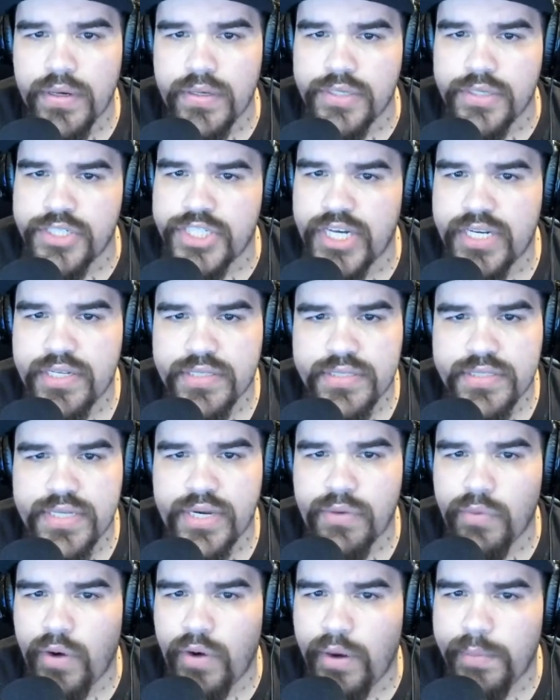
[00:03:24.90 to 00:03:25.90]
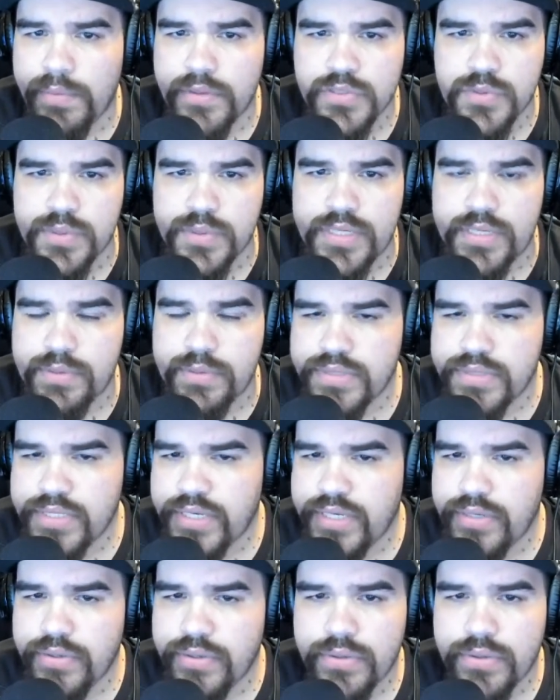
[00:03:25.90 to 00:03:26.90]
Jake the Snake Roberts when he was a
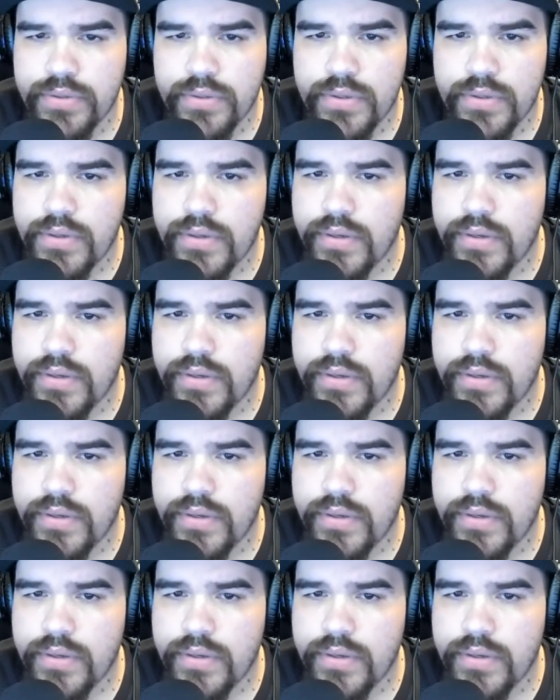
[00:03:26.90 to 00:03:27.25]
heel.